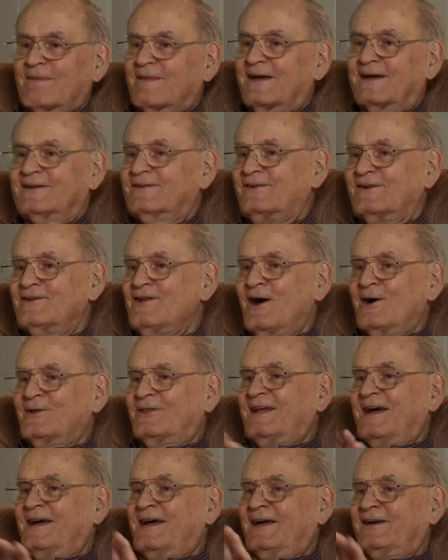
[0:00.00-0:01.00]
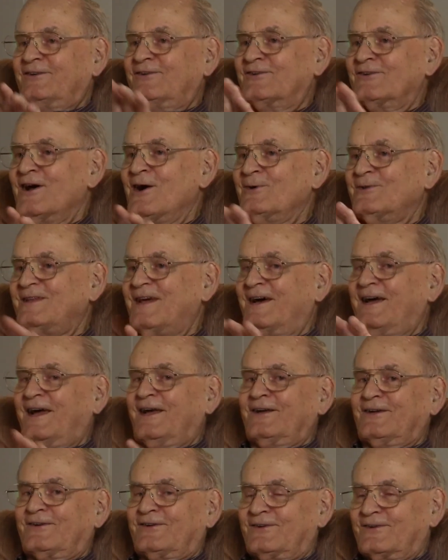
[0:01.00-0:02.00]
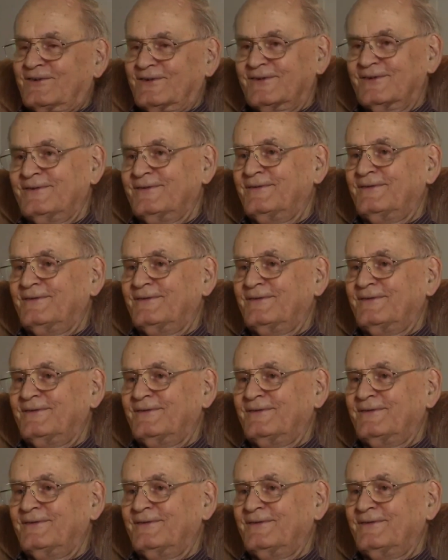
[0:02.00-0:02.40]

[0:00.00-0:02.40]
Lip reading: I said, no thanks, no thanks.